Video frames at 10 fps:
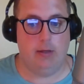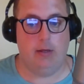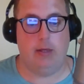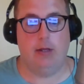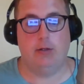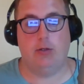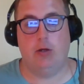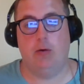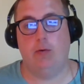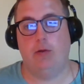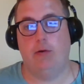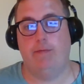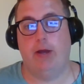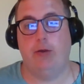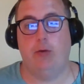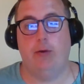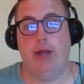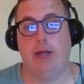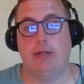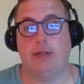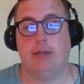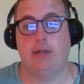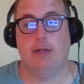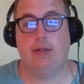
Again, show your value as